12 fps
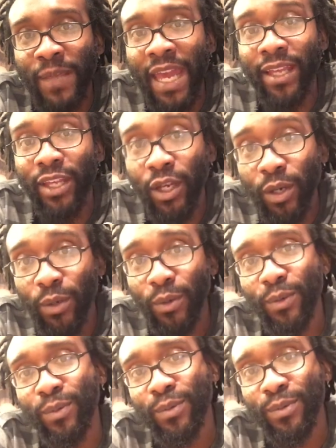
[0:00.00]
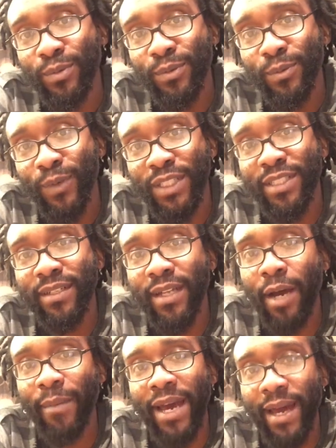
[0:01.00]
And you, with your
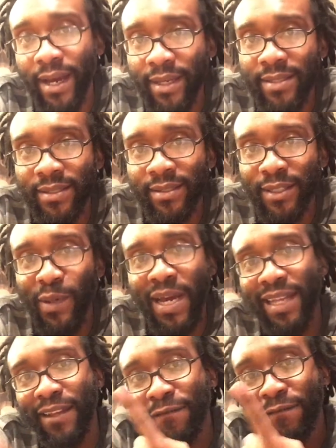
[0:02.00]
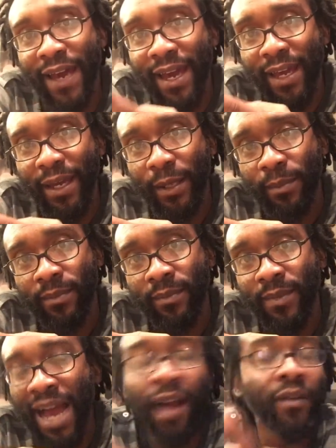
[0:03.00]
dumb ass, you got the fame.
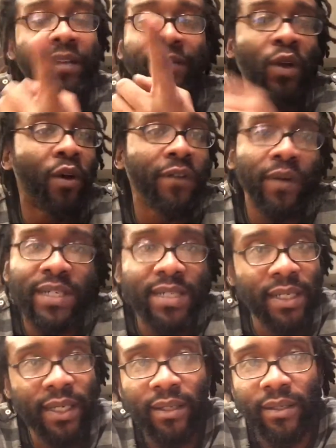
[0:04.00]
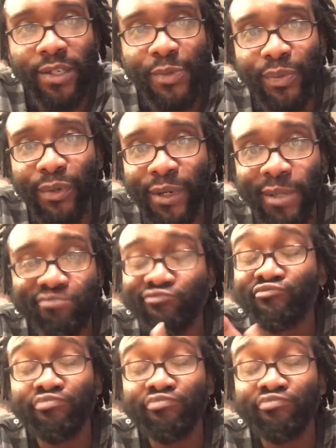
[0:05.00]
I don't even know if you can sing at this point.